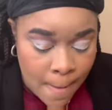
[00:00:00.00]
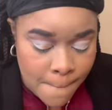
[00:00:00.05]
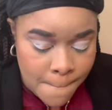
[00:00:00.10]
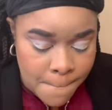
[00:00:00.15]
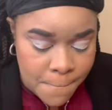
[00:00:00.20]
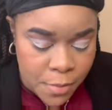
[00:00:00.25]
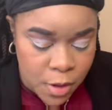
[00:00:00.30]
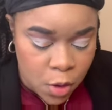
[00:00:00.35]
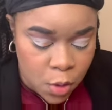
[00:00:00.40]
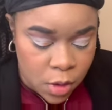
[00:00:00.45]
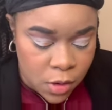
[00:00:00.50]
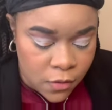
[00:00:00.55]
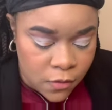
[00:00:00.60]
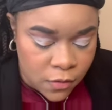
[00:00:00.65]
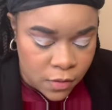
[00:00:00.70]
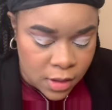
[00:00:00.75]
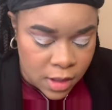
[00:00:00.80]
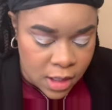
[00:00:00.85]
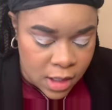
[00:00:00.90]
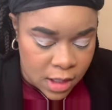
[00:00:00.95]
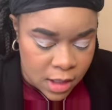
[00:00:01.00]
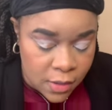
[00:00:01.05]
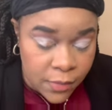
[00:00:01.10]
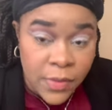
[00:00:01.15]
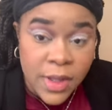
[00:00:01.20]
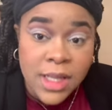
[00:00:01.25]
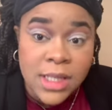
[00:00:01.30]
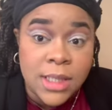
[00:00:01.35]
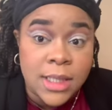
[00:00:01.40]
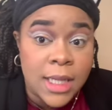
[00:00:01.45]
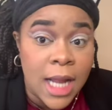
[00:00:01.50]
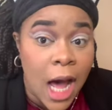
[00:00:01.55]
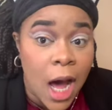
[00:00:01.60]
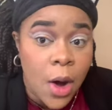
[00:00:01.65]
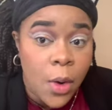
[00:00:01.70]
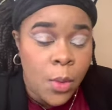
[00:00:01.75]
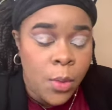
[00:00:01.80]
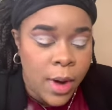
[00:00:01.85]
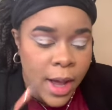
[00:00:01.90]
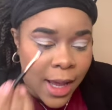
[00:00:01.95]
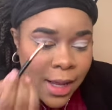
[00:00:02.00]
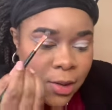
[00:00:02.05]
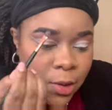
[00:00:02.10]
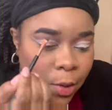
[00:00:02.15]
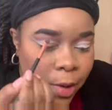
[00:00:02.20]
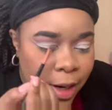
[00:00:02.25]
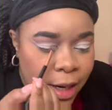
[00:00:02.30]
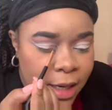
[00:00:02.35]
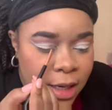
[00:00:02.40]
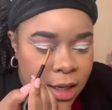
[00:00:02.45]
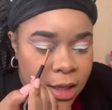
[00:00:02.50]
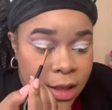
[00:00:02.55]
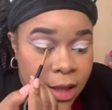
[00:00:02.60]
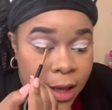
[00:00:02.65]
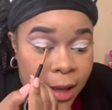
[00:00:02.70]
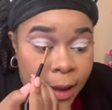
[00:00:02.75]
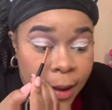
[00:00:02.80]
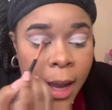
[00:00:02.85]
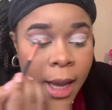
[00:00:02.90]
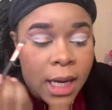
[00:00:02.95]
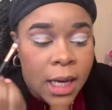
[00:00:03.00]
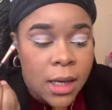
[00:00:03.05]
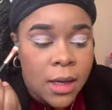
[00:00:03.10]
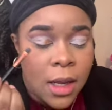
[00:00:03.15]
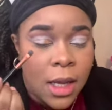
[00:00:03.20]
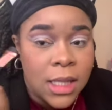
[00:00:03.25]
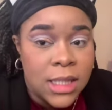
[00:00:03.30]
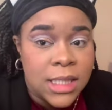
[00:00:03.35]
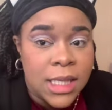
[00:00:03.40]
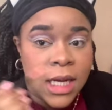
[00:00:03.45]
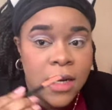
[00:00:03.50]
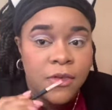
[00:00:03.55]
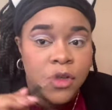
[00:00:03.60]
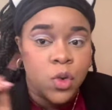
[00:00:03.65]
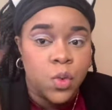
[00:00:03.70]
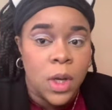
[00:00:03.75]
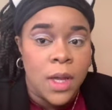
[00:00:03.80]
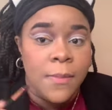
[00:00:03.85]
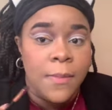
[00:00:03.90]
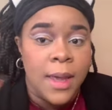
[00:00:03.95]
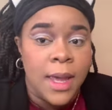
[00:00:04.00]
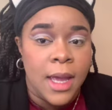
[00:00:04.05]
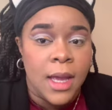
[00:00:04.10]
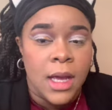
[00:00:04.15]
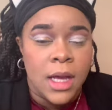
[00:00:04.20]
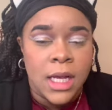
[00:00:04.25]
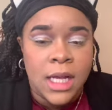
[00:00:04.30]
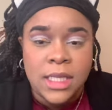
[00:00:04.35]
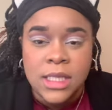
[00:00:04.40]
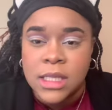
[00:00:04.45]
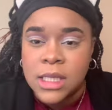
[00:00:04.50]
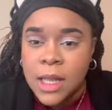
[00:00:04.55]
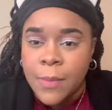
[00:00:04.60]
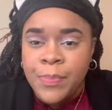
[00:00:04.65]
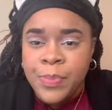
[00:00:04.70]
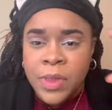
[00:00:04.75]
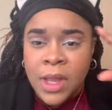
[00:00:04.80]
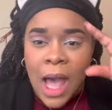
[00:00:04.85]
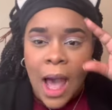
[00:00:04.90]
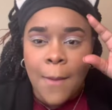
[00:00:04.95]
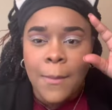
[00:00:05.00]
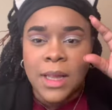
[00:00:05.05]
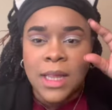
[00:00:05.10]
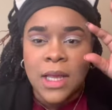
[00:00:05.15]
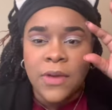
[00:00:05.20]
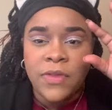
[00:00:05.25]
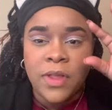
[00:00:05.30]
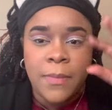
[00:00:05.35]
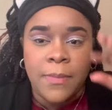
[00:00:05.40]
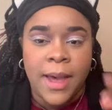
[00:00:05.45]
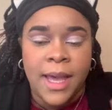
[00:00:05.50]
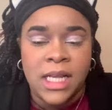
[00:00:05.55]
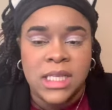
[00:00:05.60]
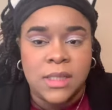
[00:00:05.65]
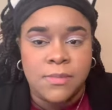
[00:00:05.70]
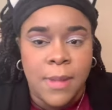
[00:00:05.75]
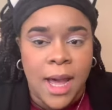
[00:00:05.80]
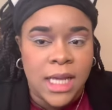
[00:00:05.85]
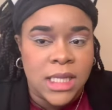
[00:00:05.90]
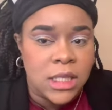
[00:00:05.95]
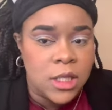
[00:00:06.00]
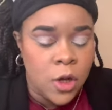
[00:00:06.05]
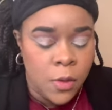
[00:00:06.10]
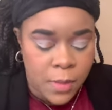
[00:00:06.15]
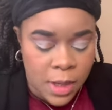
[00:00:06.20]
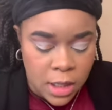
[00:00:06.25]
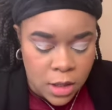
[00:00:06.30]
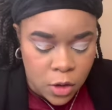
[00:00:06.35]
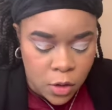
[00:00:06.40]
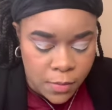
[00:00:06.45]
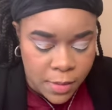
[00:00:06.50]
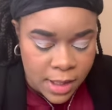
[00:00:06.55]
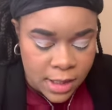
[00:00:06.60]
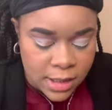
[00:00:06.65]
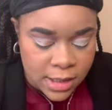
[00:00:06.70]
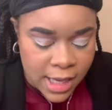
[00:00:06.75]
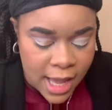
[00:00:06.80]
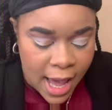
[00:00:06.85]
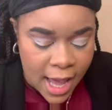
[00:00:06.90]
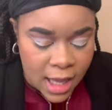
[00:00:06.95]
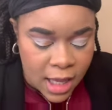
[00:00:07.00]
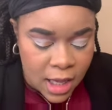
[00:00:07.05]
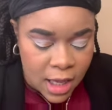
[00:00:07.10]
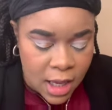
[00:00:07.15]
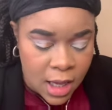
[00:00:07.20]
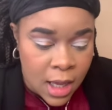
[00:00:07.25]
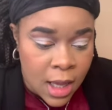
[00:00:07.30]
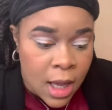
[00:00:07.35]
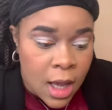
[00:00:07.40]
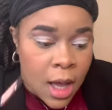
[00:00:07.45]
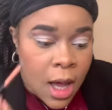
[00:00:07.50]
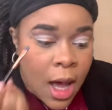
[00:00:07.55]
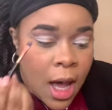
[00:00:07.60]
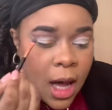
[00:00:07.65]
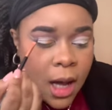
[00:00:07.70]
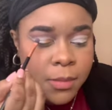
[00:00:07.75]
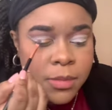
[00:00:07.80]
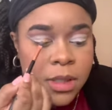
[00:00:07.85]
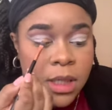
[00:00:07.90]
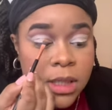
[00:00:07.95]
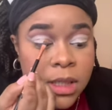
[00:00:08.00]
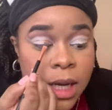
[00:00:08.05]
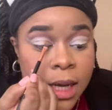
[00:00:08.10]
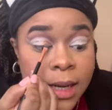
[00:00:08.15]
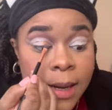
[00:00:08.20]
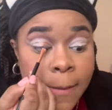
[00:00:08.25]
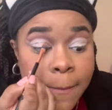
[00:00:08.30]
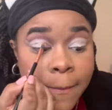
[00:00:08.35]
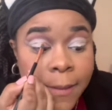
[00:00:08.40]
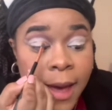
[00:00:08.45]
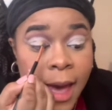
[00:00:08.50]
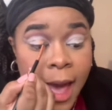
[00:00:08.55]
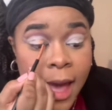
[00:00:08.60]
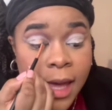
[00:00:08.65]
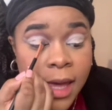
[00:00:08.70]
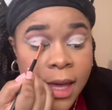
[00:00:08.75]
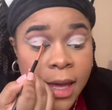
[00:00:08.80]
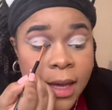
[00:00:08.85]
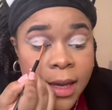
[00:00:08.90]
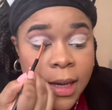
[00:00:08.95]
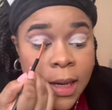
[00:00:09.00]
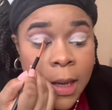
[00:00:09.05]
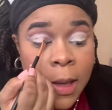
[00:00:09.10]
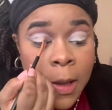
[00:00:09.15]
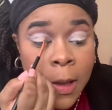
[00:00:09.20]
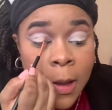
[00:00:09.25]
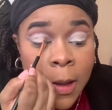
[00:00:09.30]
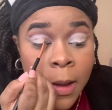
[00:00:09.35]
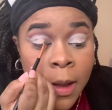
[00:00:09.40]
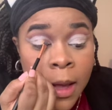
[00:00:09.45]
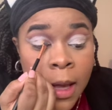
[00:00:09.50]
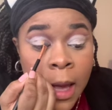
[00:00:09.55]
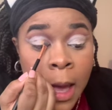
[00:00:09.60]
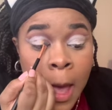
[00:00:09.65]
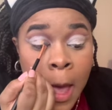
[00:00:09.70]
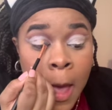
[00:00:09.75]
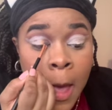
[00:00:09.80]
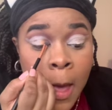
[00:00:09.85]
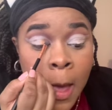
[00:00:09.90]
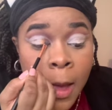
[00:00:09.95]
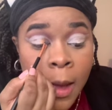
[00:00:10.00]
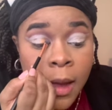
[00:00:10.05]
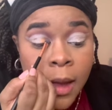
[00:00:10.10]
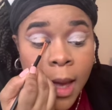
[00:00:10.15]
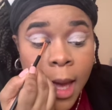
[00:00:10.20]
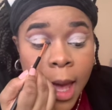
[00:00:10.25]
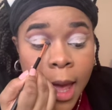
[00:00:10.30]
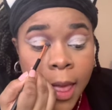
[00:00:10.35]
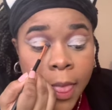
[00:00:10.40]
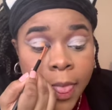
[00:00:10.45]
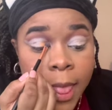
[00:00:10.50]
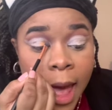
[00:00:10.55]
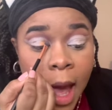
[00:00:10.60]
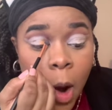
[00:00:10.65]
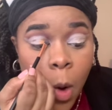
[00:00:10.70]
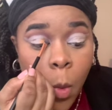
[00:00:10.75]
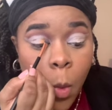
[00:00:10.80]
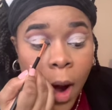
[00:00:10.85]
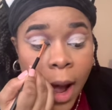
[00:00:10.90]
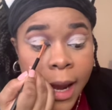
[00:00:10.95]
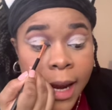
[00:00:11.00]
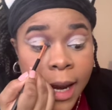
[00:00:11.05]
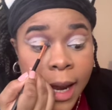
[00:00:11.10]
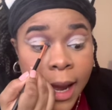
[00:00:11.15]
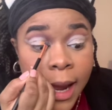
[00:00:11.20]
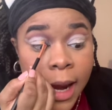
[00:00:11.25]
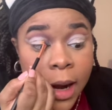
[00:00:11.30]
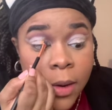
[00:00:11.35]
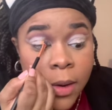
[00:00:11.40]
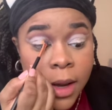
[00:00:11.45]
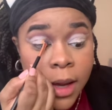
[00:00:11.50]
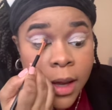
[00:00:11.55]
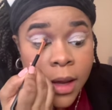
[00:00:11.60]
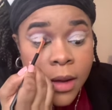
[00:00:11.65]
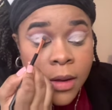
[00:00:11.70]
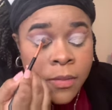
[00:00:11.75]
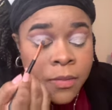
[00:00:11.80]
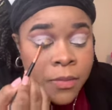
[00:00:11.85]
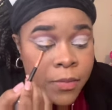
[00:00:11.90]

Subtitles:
beautifully. It's not wet or anything. And then instead of sweeping, because I believe the base might still be a little bit tacky, I'm just gonna pack it in that white area.